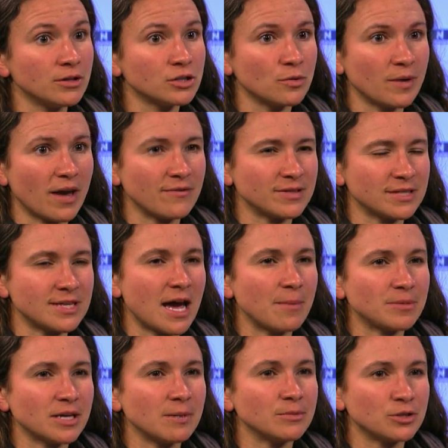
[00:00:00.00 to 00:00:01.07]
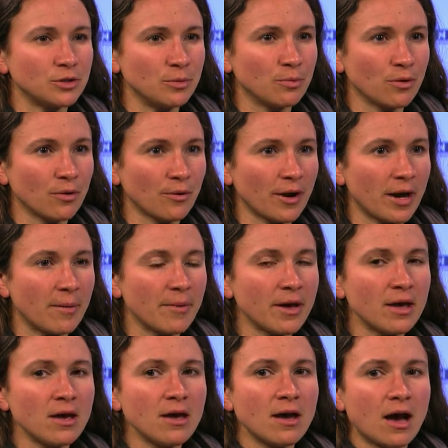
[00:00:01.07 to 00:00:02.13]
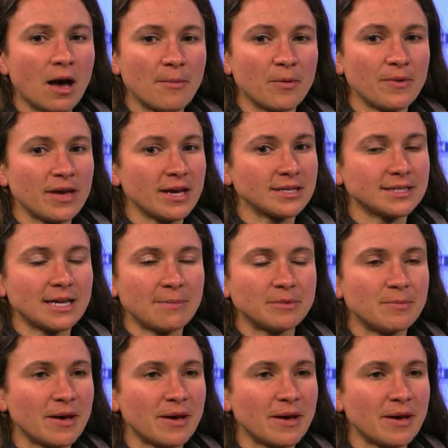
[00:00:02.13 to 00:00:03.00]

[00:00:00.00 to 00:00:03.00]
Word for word: So we have a SNAP times two program, um, and we accept